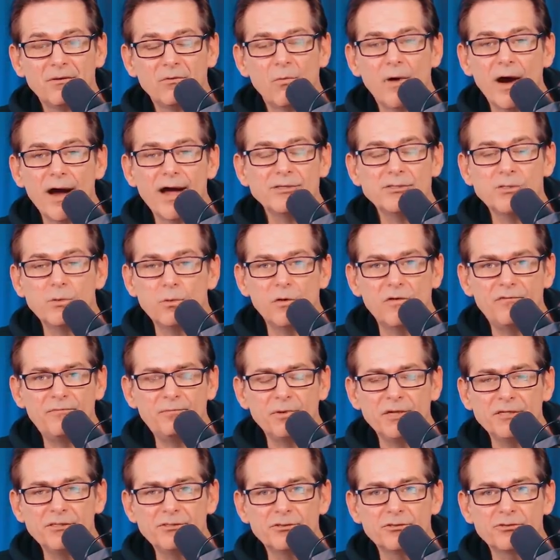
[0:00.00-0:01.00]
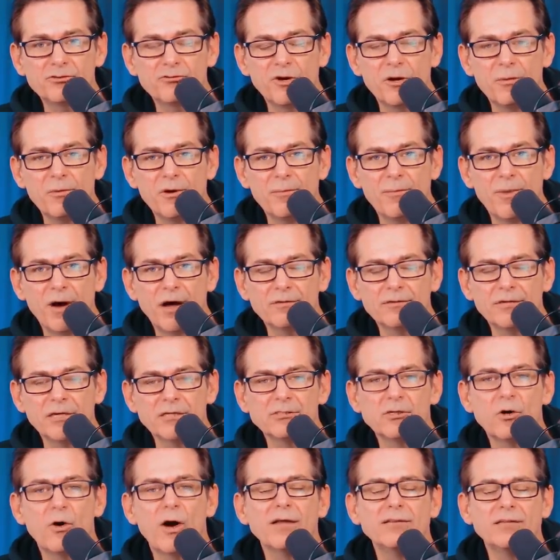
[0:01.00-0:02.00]
Why isn't Wolf Blitzer screaming about
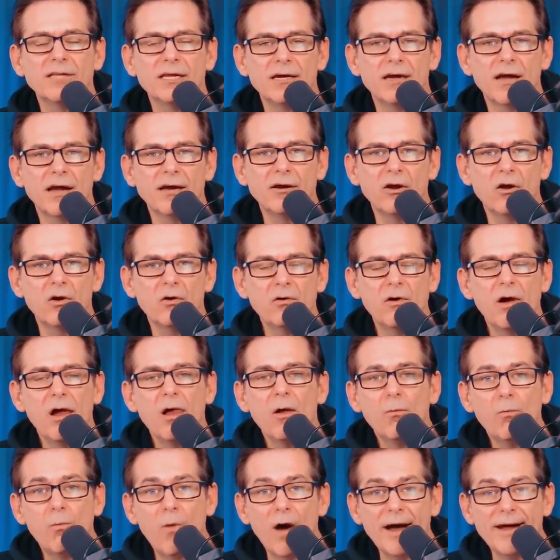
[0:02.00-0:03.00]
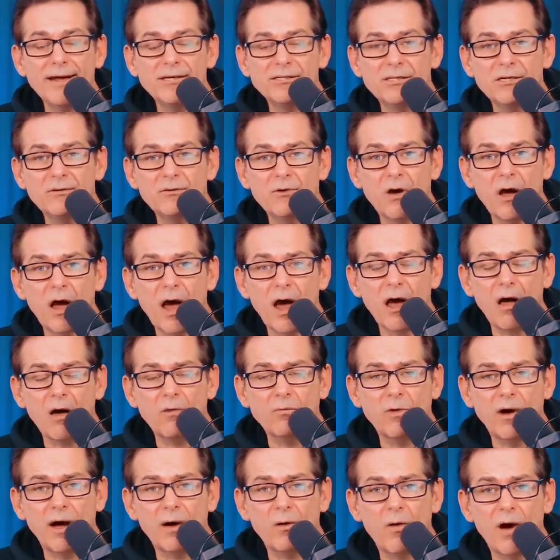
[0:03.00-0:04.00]
this? Oh, I think I know. Why isn't
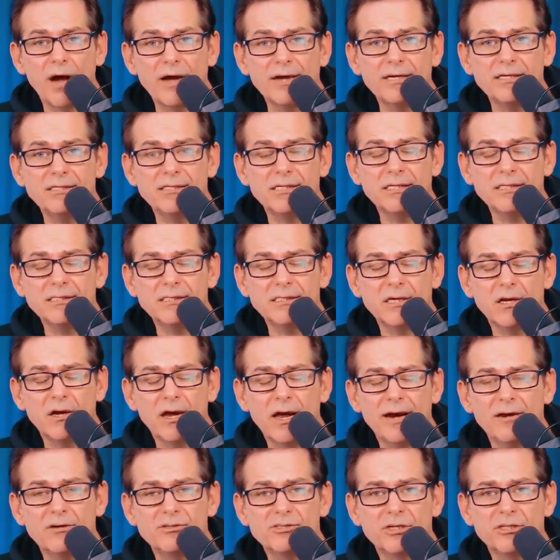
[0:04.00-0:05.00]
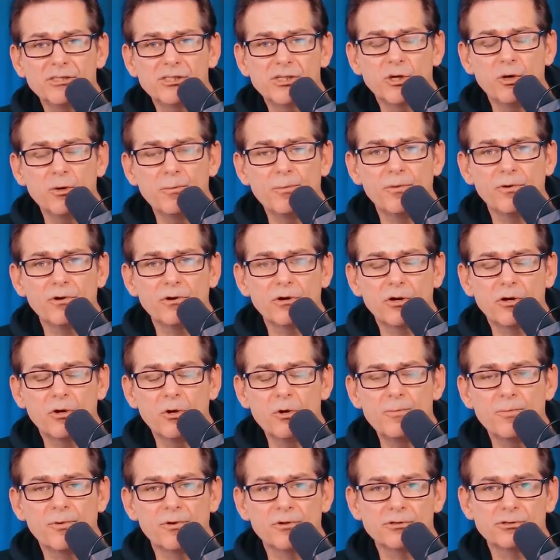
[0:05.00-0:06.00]
Anderson
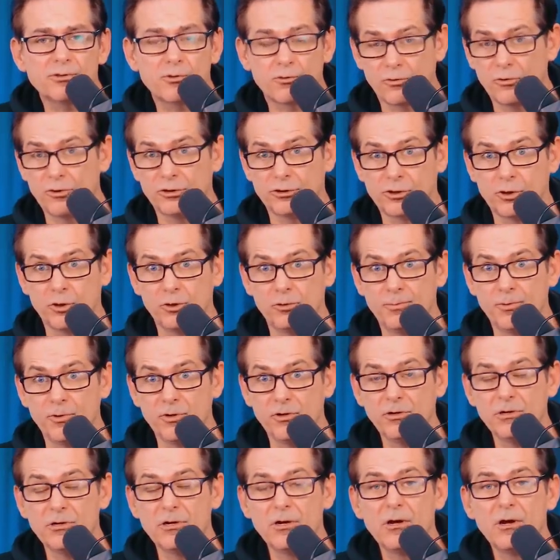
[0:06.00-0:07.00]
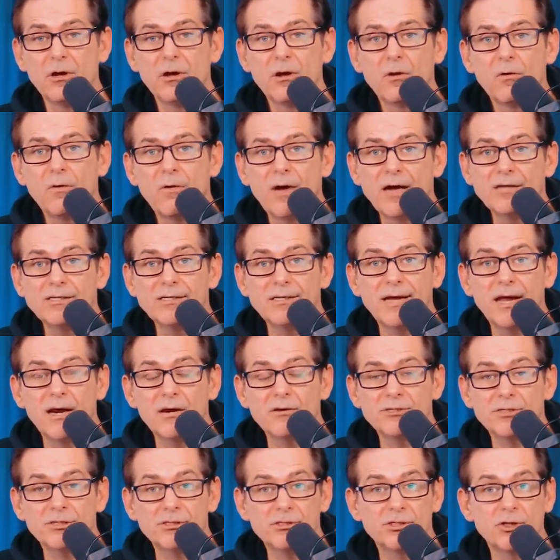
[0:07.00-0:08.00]
Scooper? Why isn't
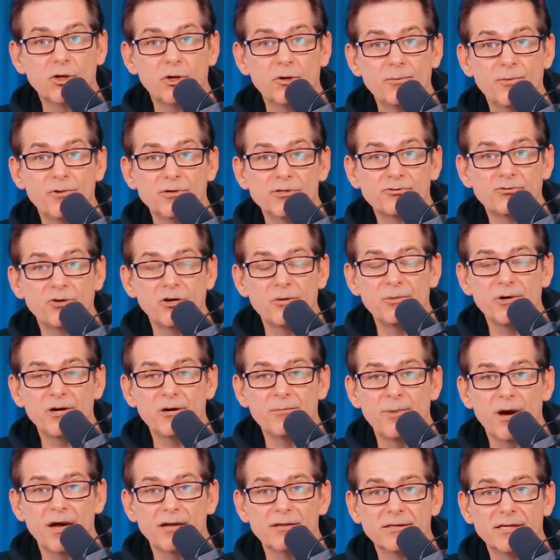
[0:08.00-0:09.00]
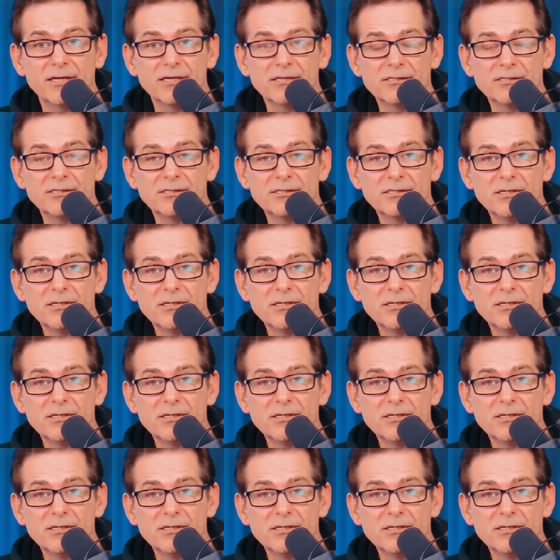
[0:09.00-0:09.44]
Anderson Scooper screaming about this?